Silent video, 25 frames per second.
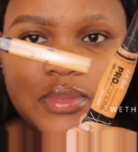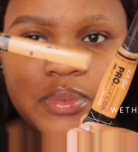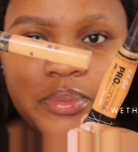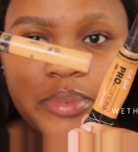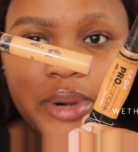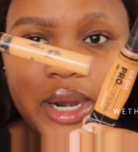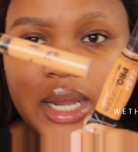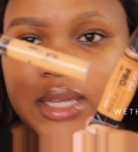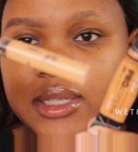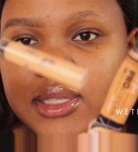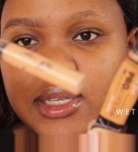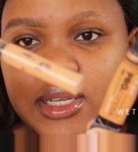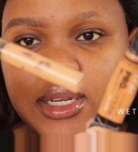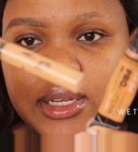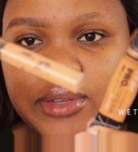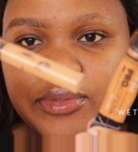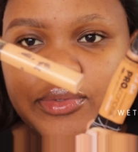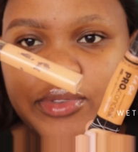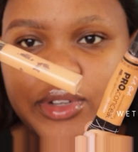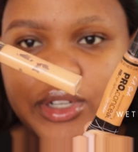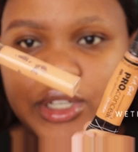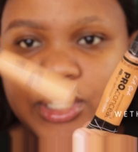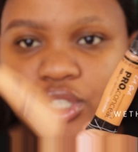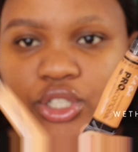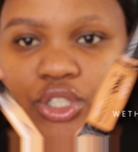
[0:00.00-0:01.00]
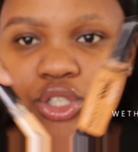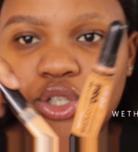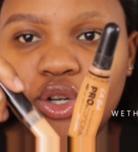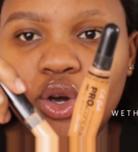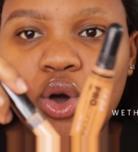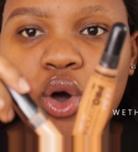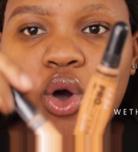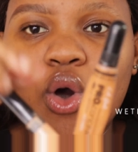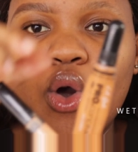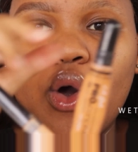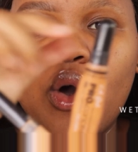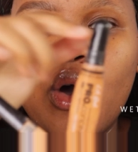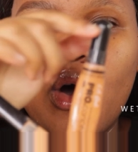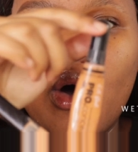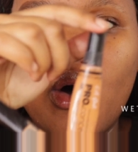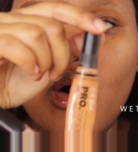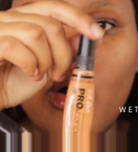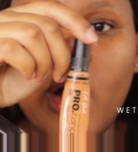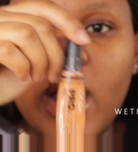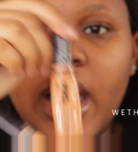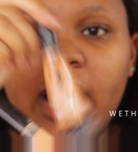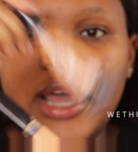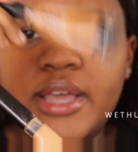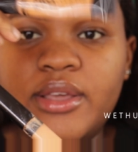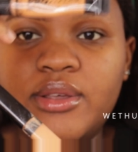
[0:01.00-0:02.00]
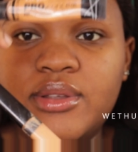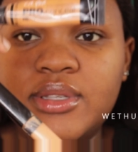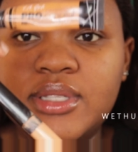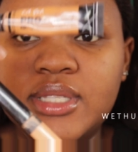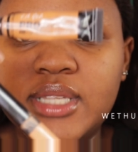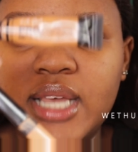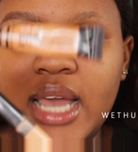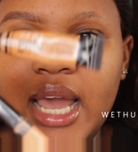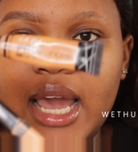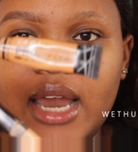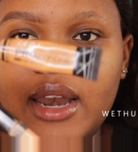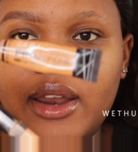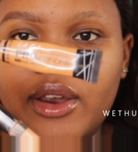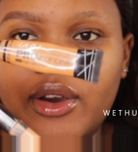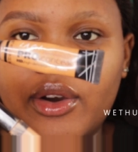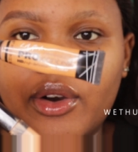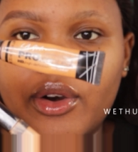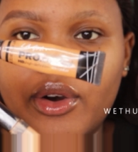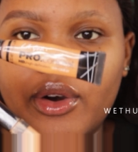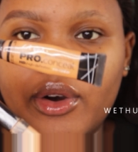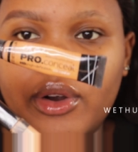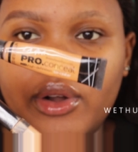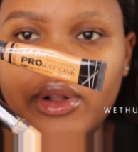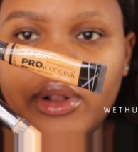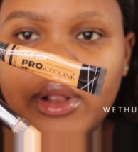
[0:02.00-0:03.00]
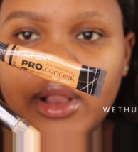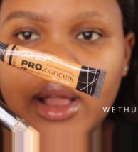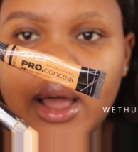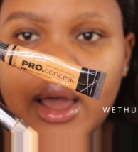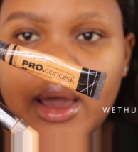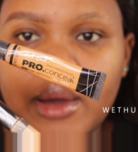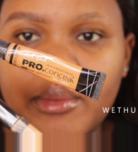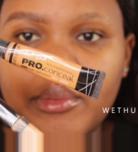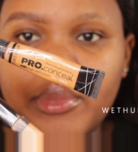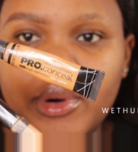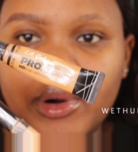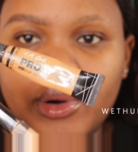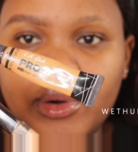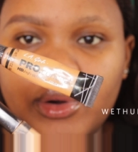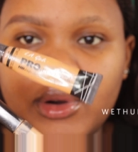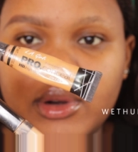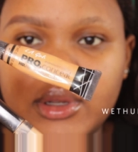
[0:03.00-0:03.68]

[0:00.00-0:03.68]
practically finished, or I use the LA Girl Pro